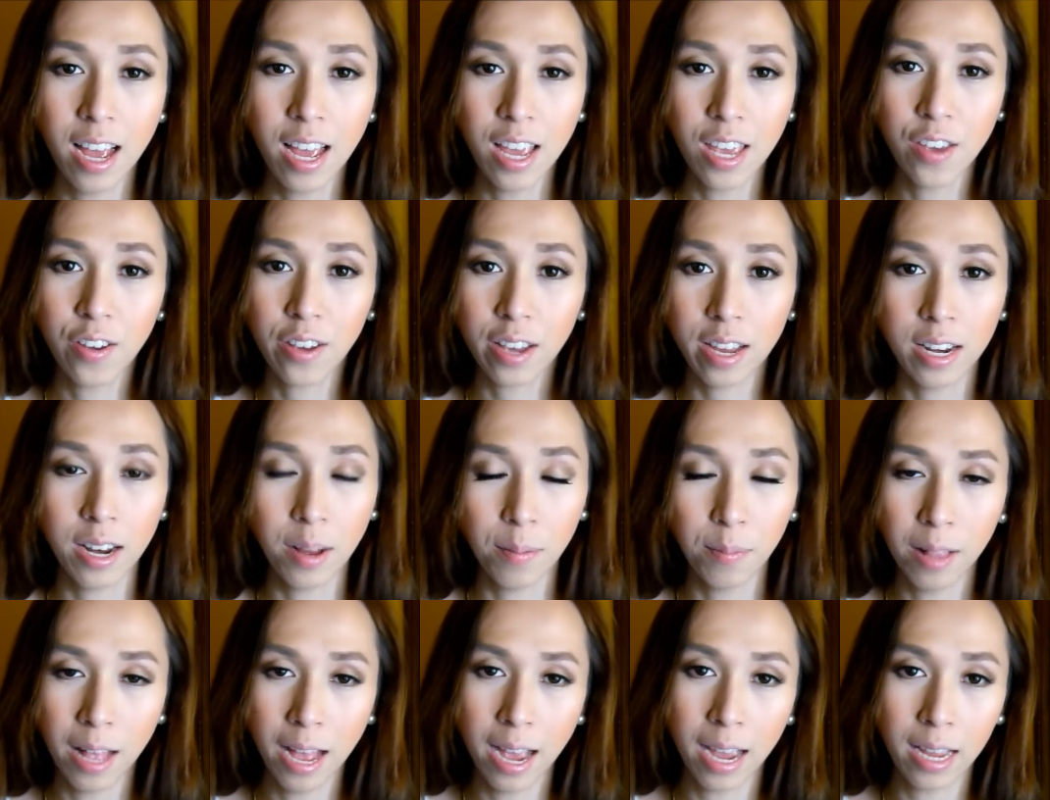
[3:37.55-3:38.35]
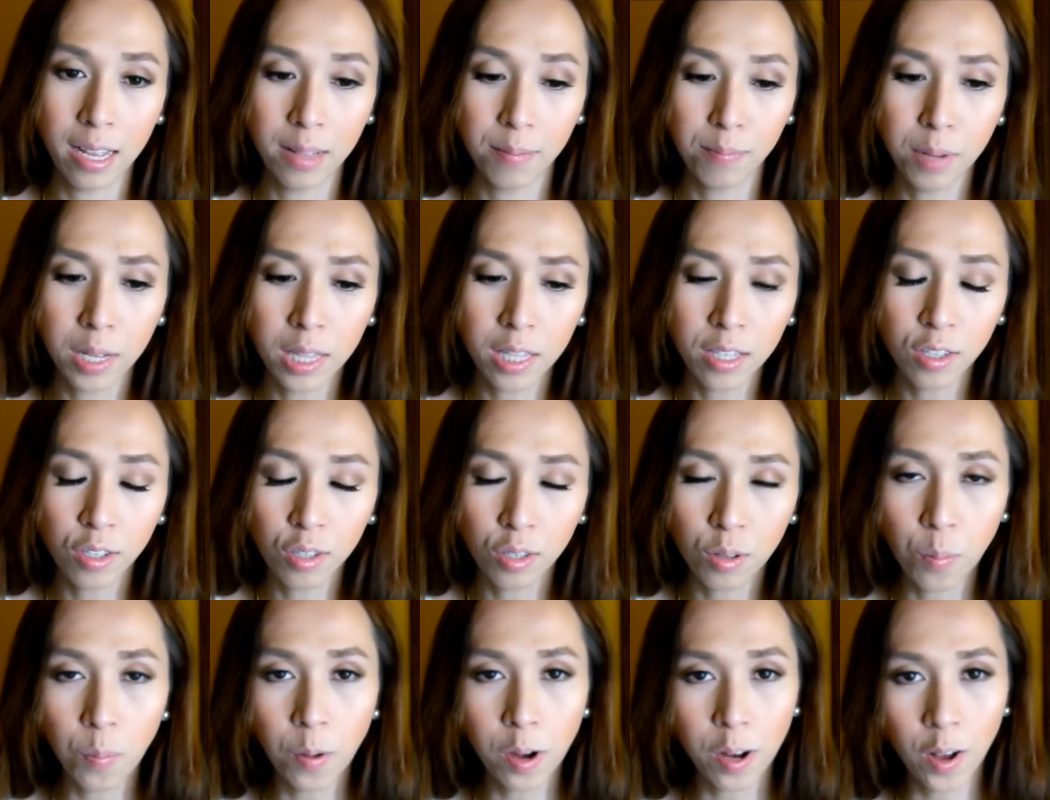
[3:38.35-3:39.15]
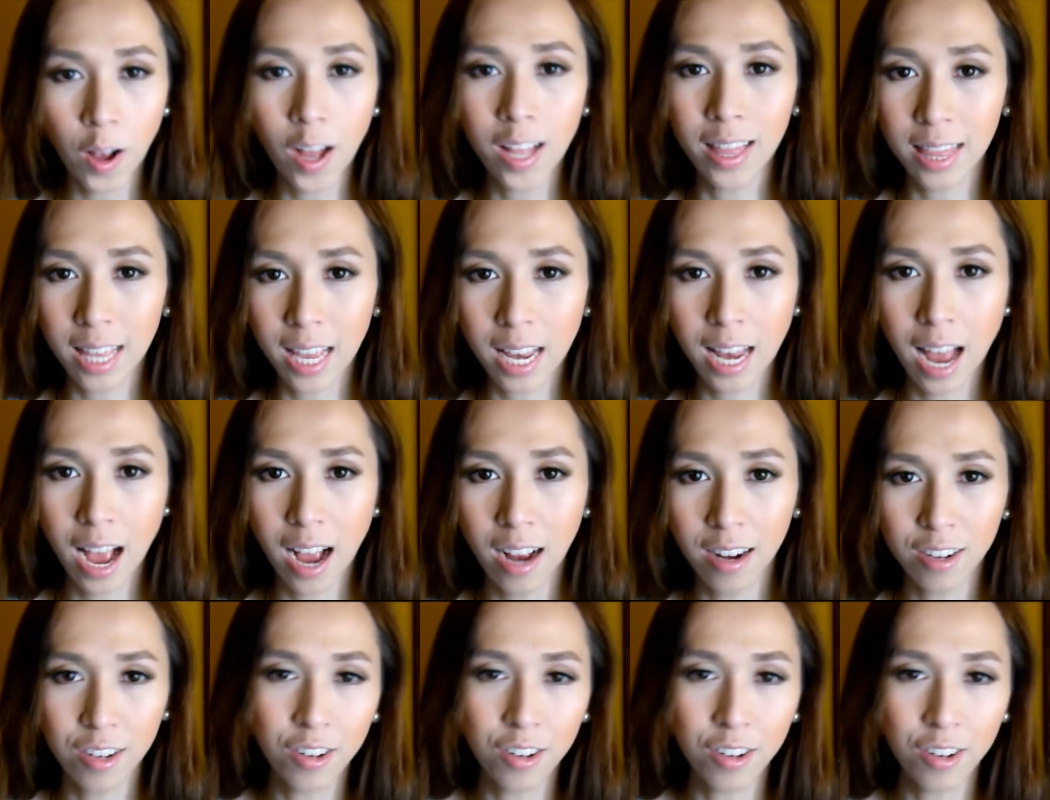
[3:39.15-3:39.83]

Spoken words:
You can apply it, but super konti lang.